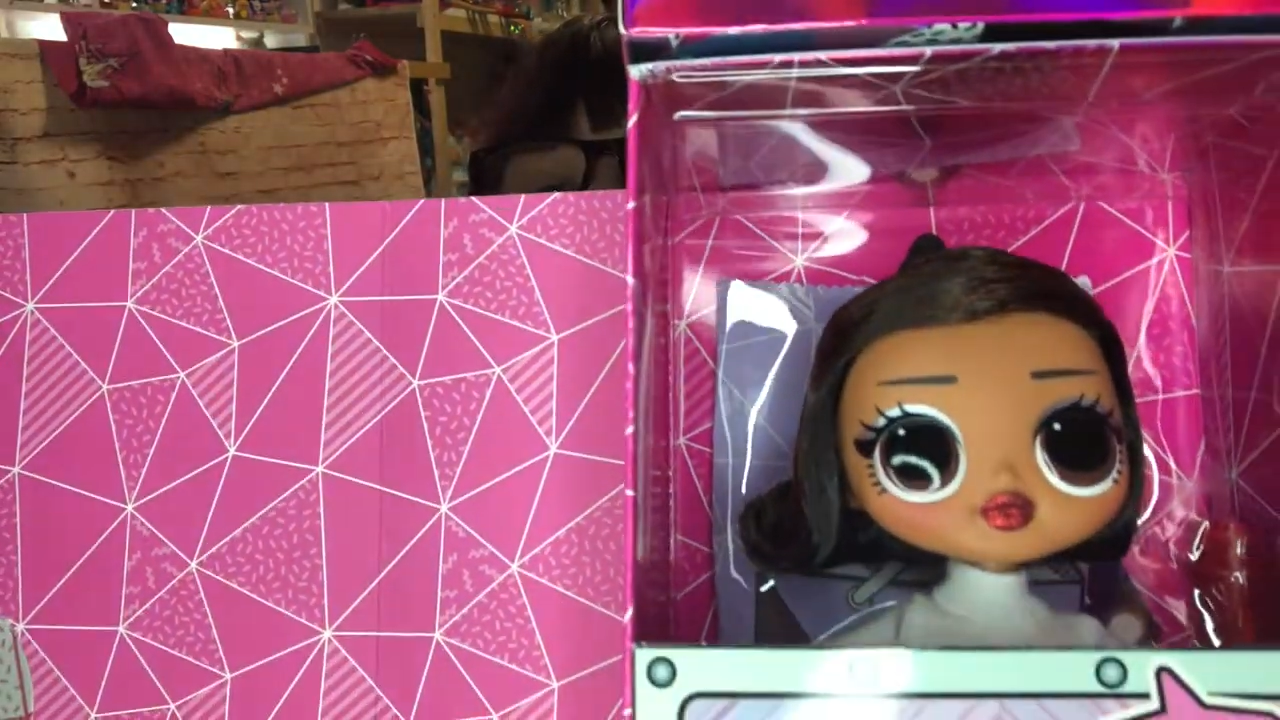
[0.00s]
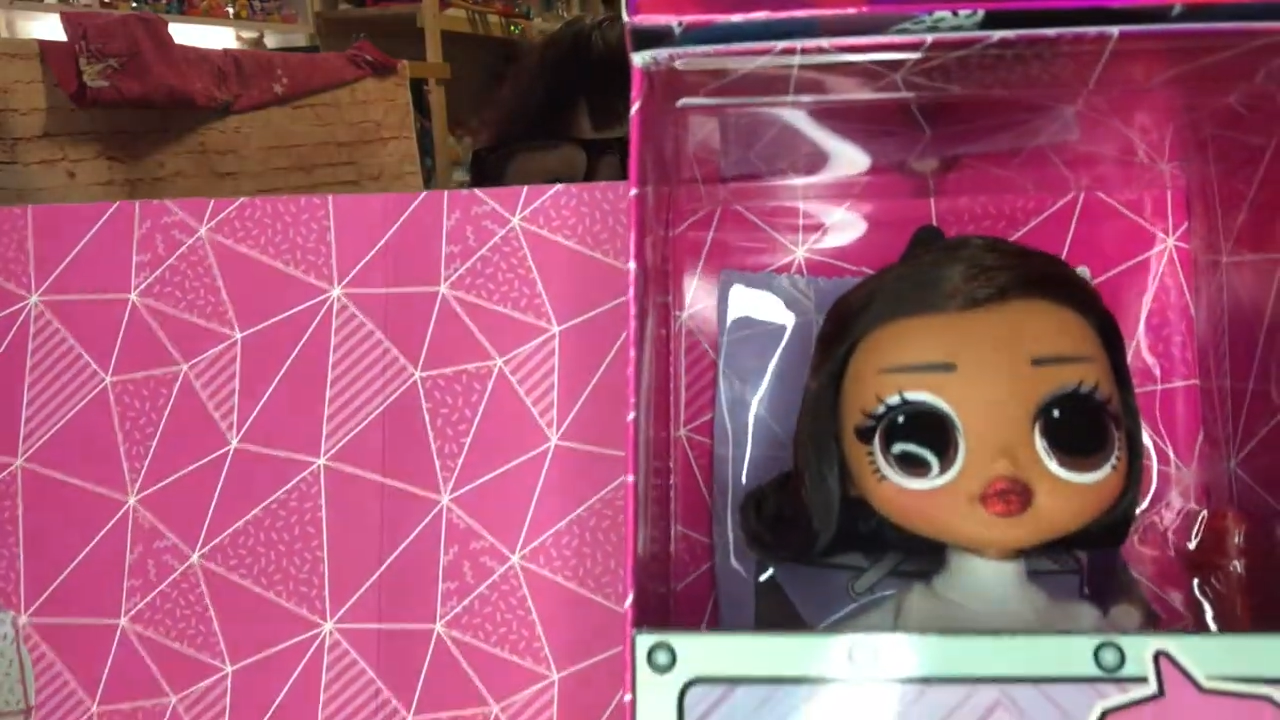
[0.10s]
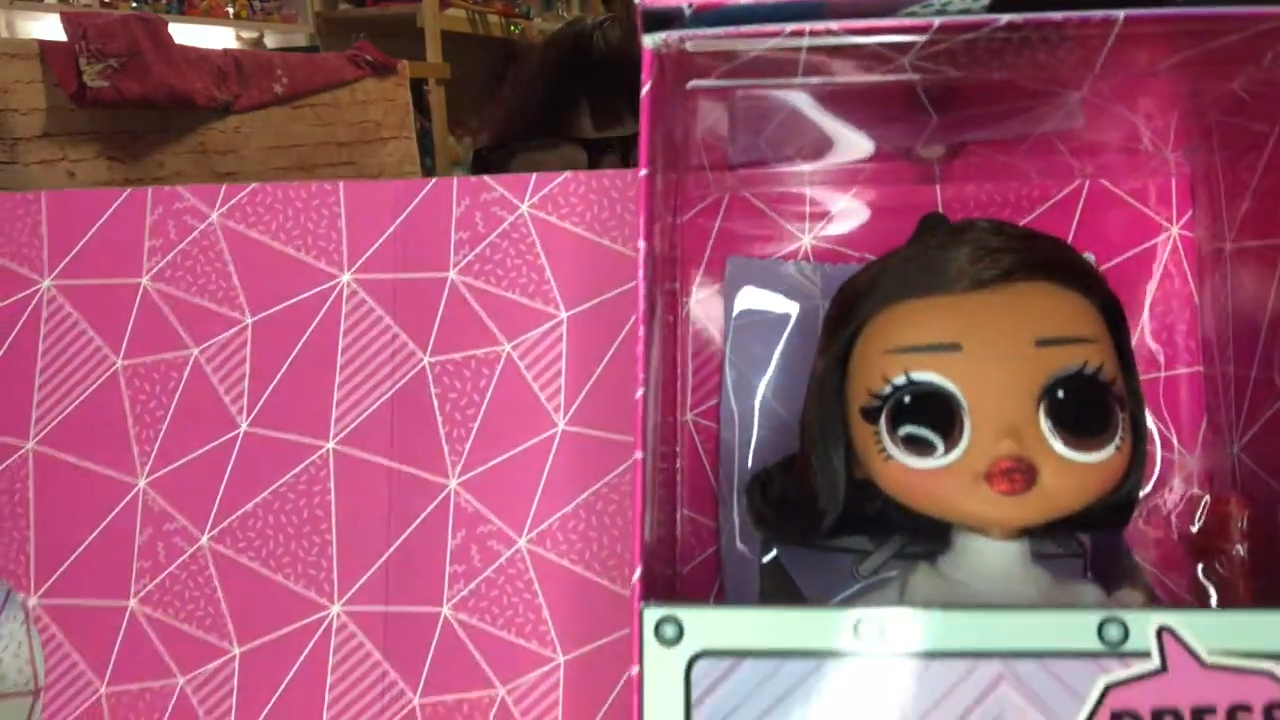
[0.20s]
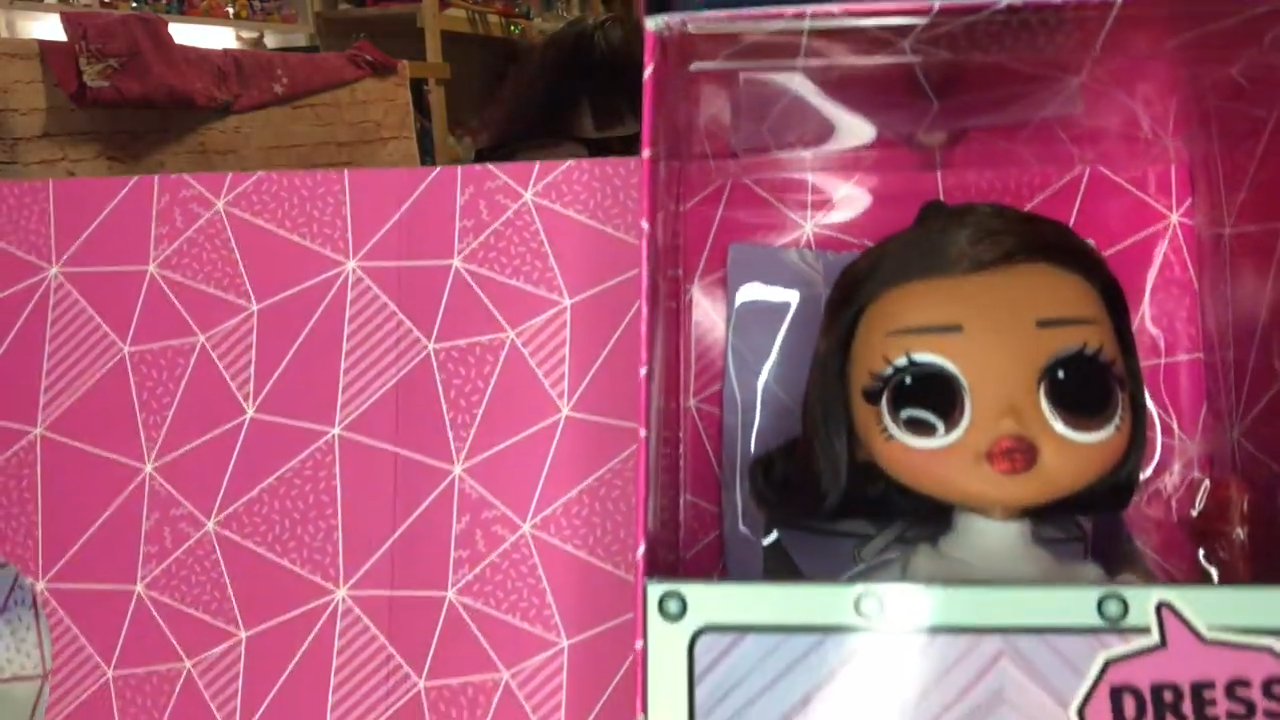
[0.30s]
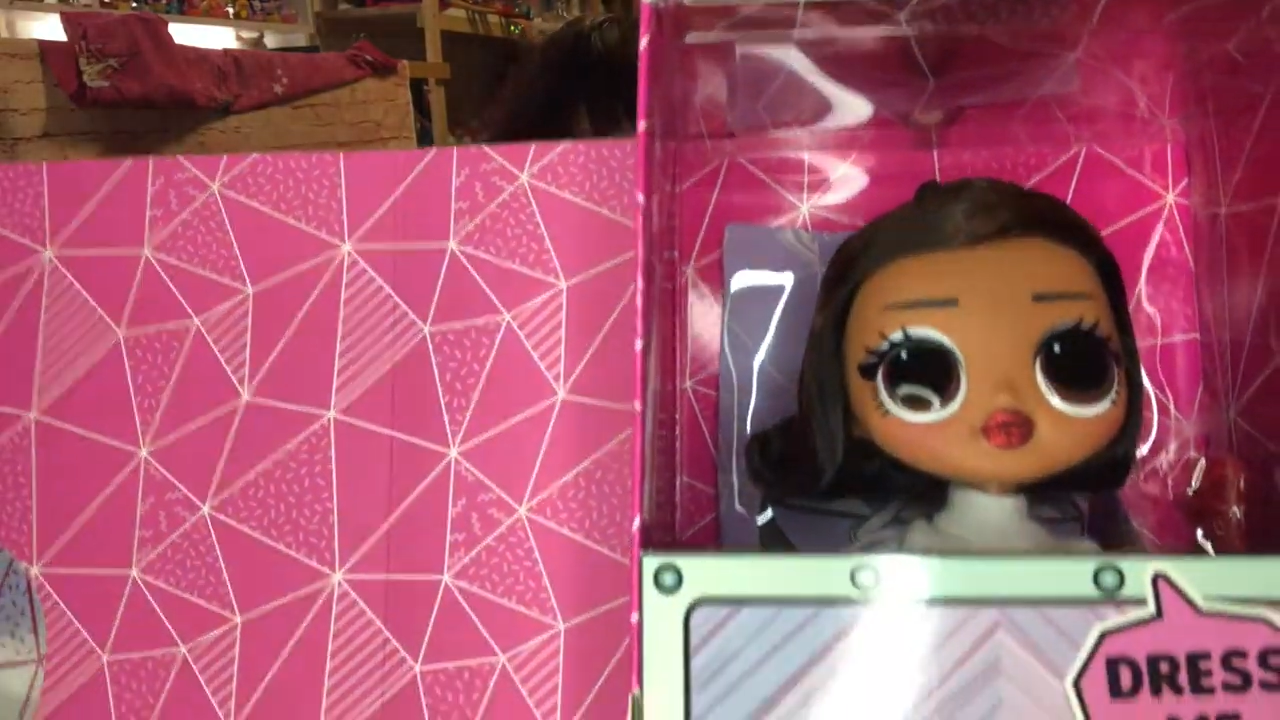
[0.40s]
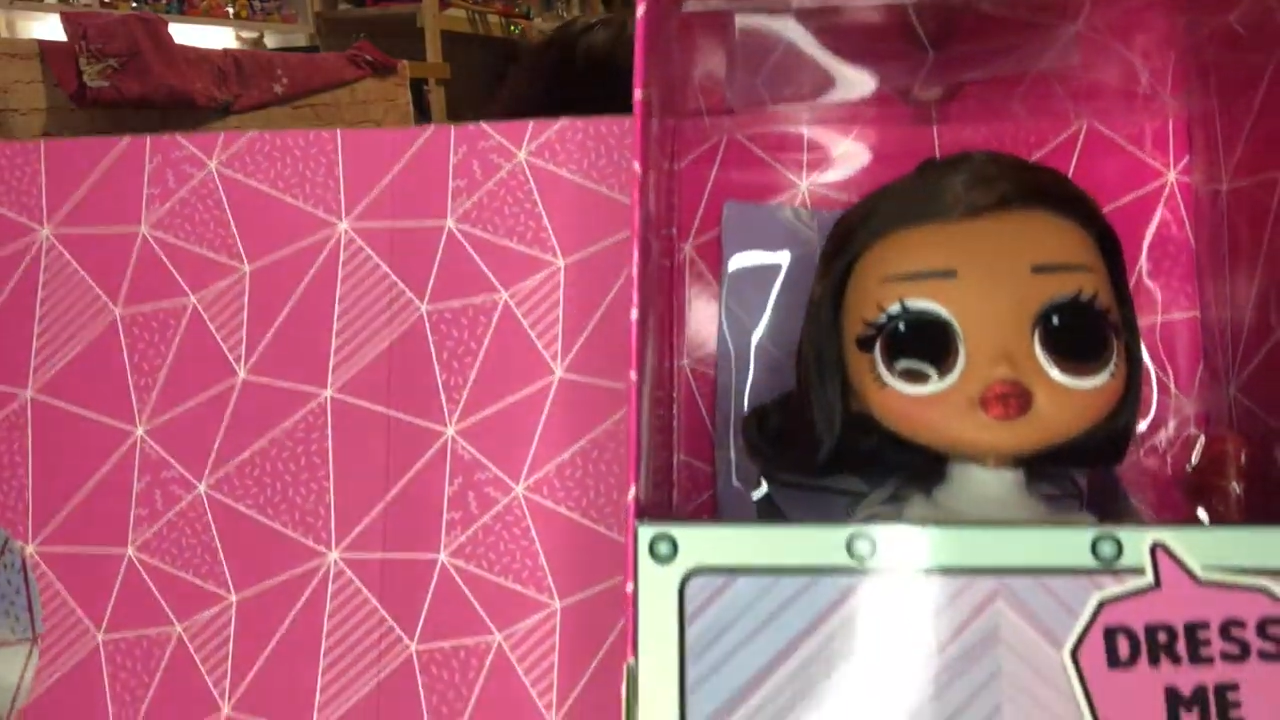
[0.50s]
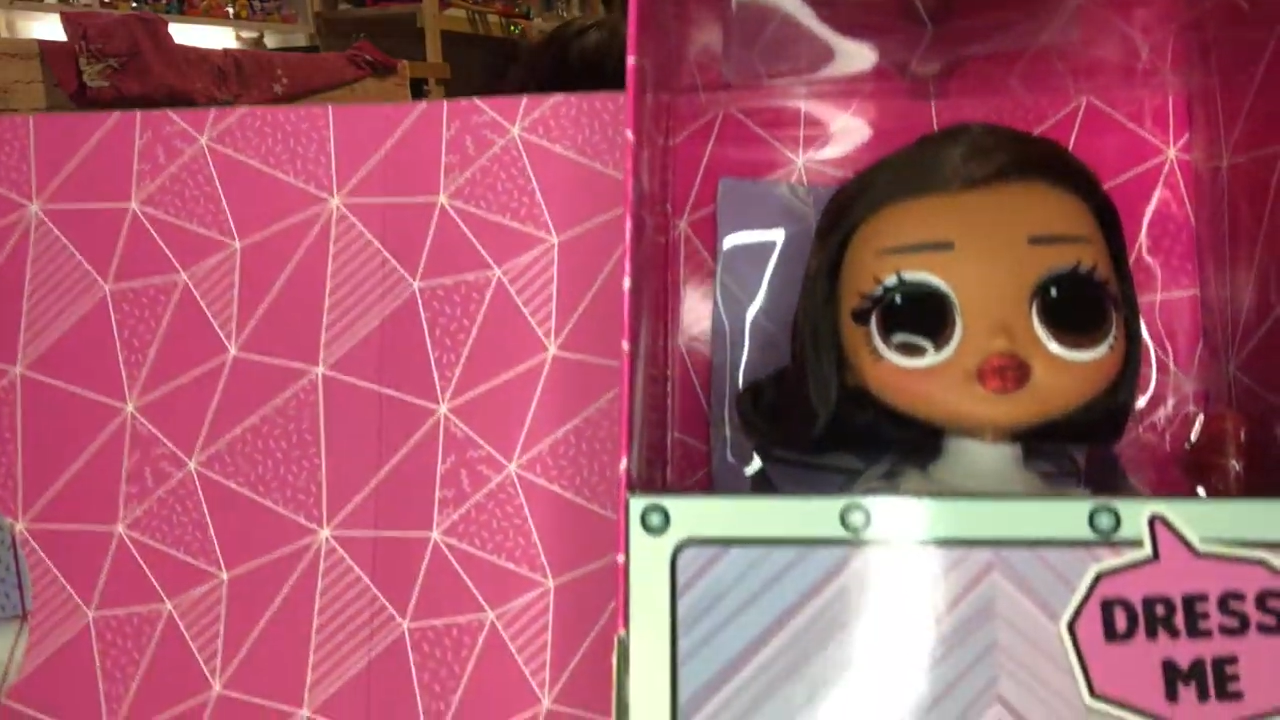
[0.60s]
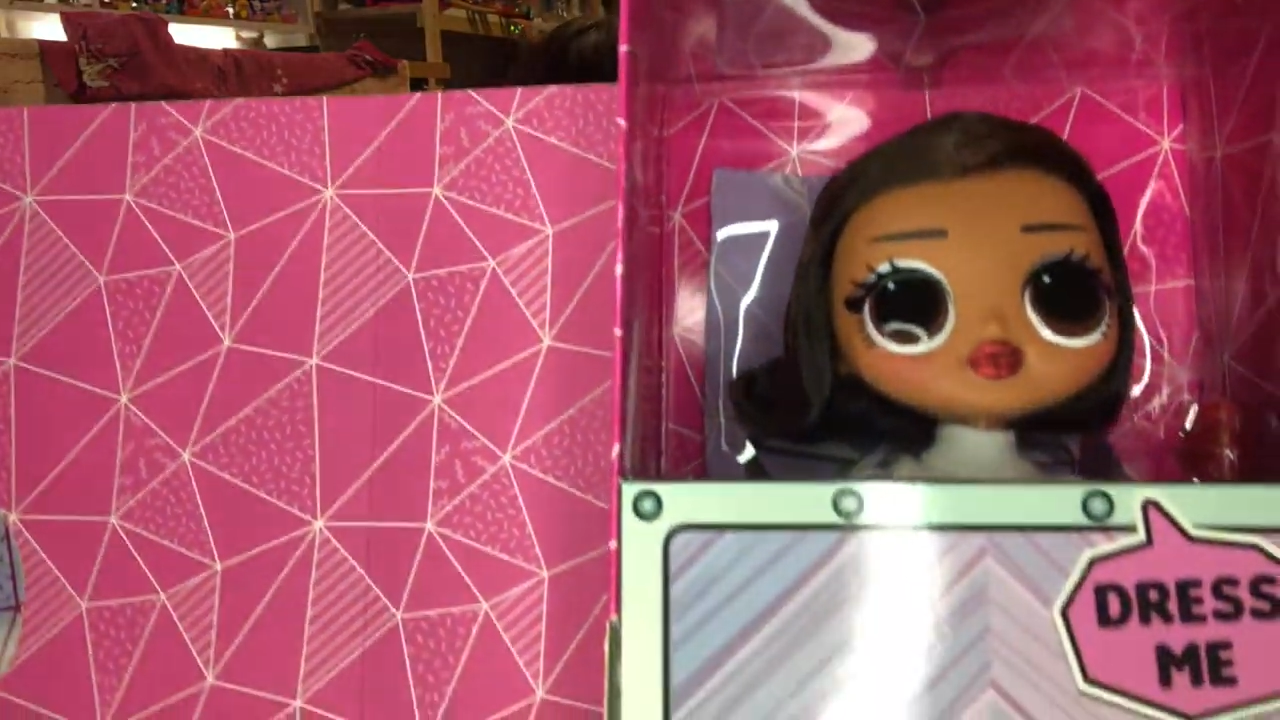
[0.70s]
hair.